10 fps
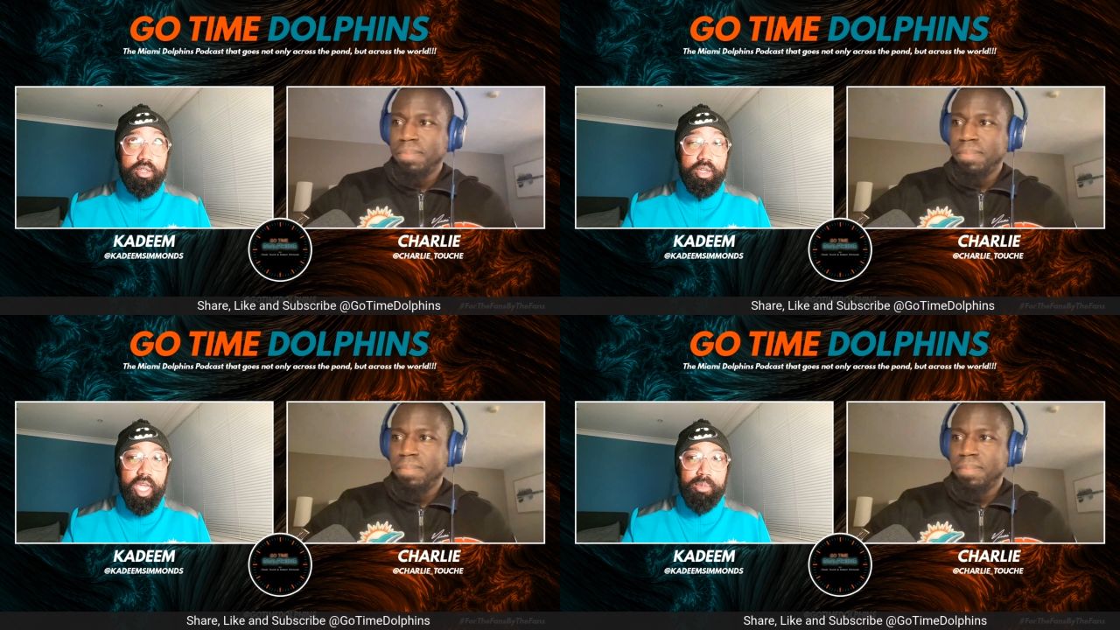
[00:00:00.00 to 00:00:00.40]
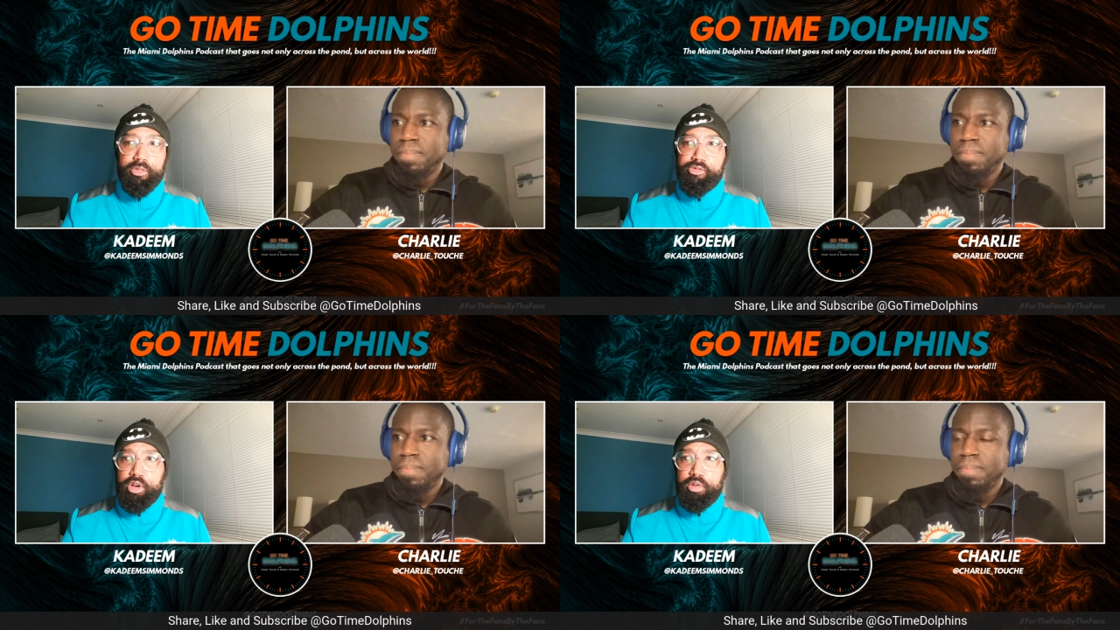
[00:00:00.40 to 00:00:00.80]
Speaker 1: Game of
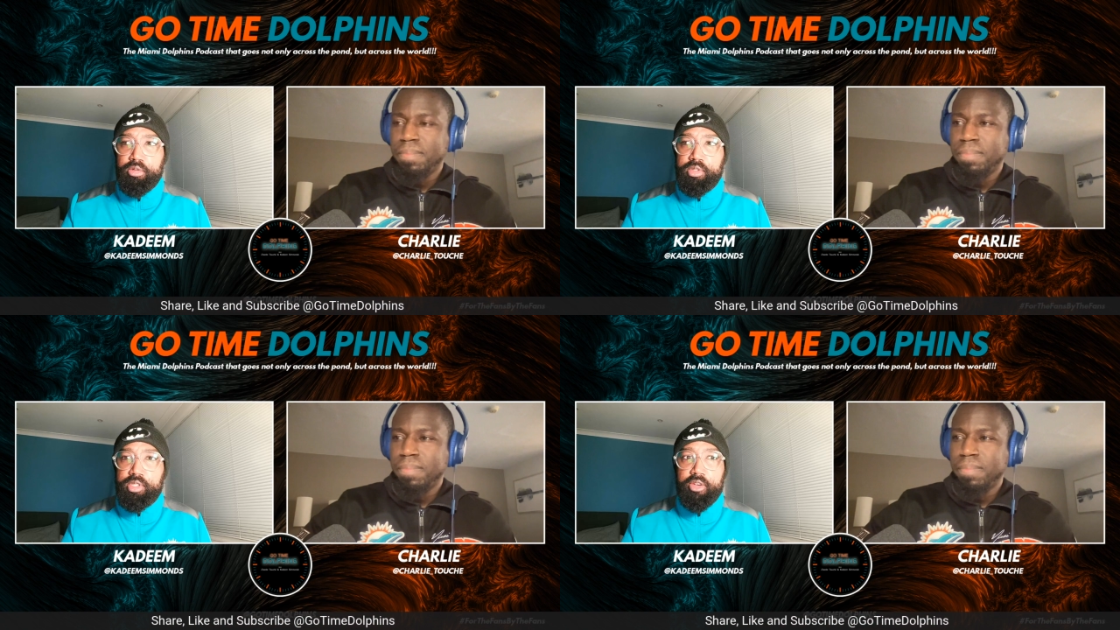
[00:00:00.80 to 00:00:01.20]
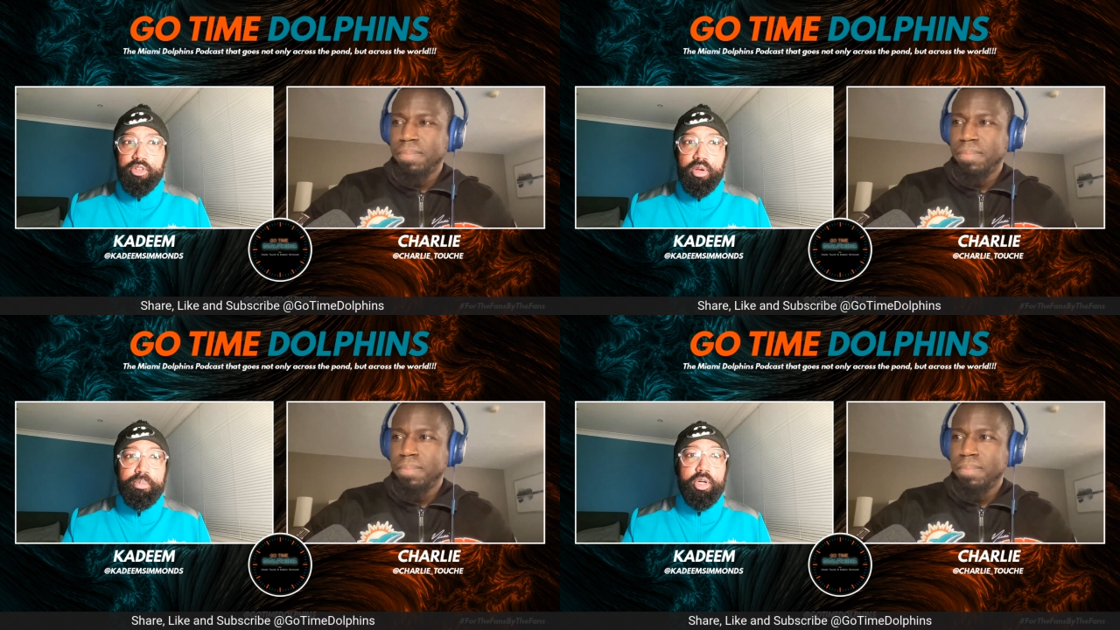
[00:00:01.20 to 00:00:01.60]
Thrones
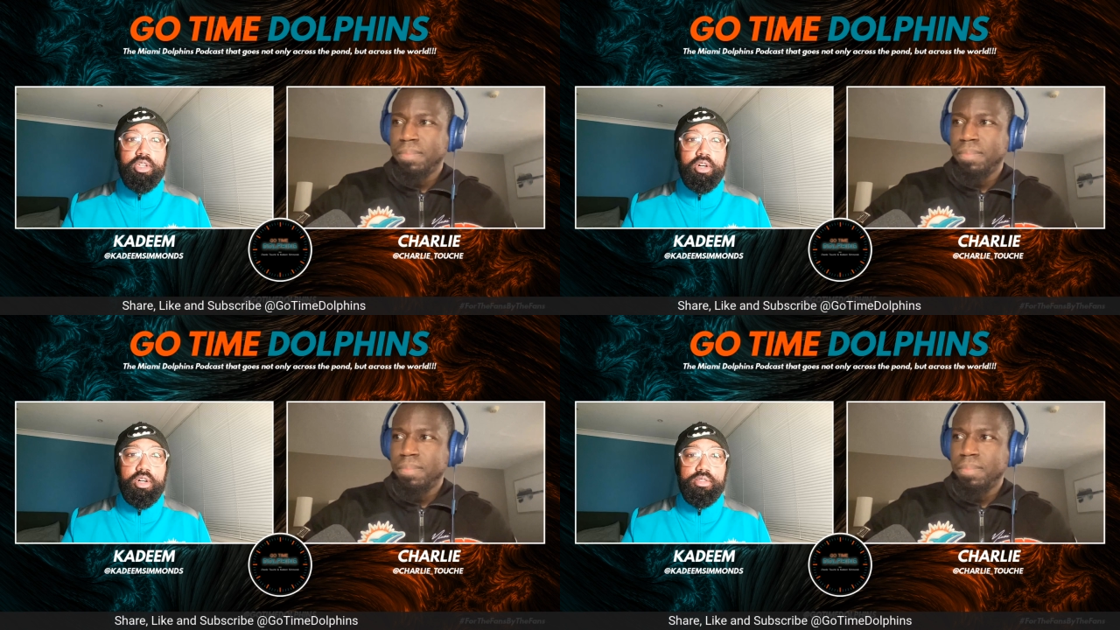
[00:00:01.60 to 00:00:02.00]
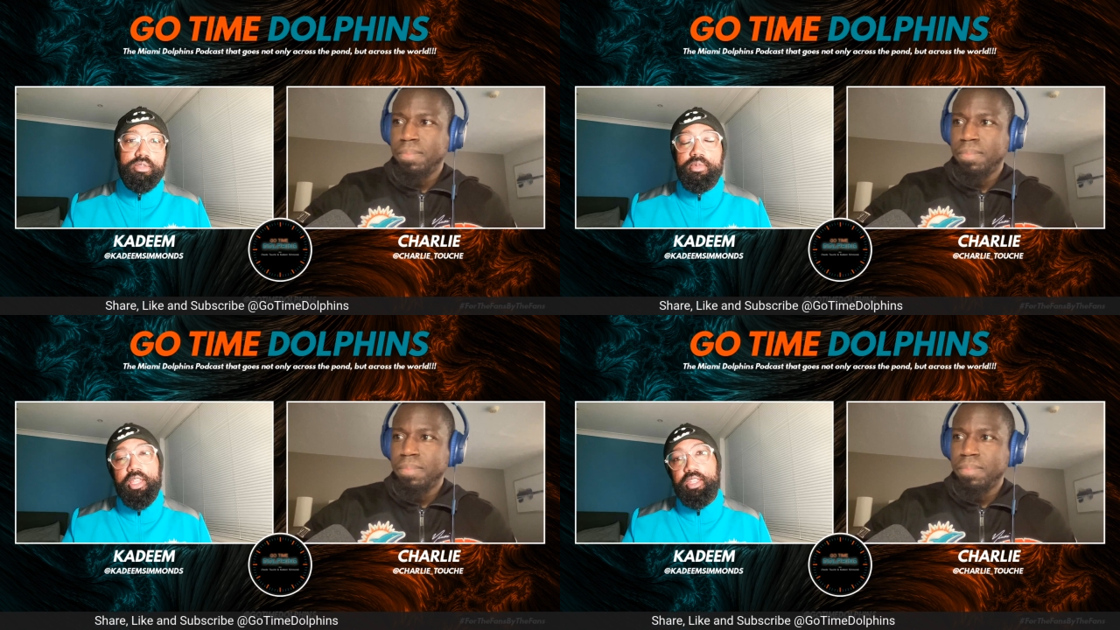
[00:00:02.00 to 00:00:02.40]
Tyrion bodyguard,
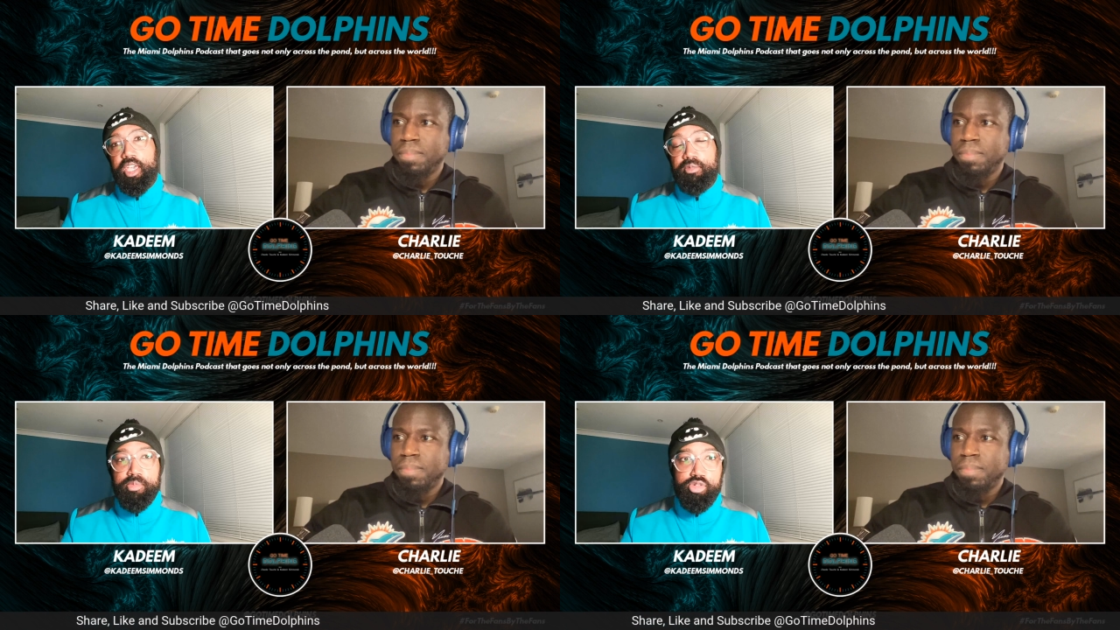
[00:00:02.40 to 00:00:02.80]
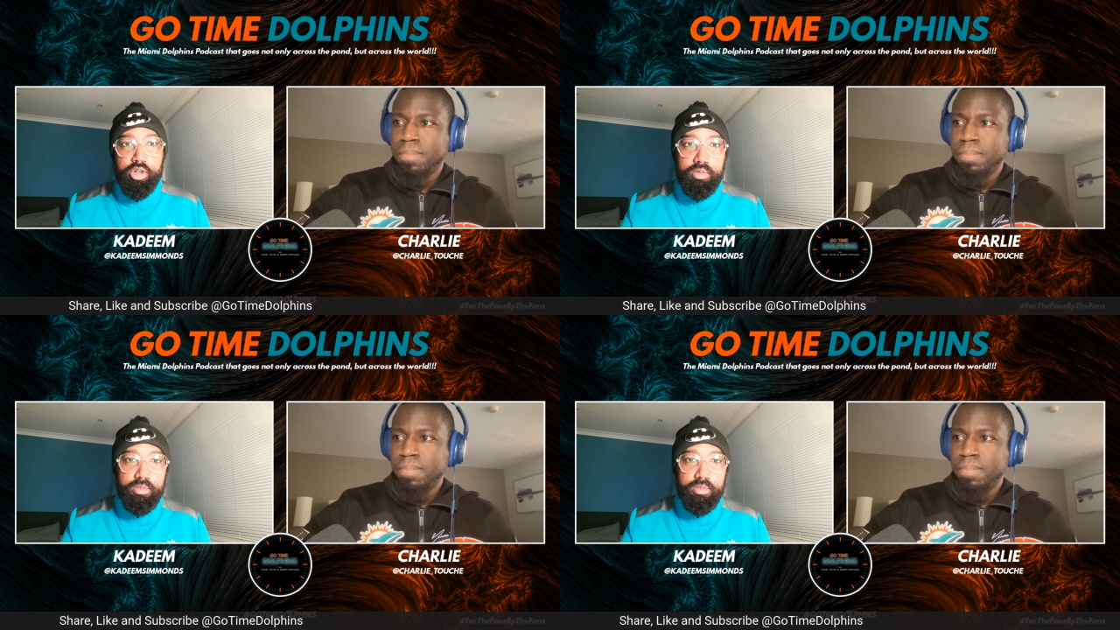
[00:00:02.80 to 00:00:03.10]
and it gave me blonde.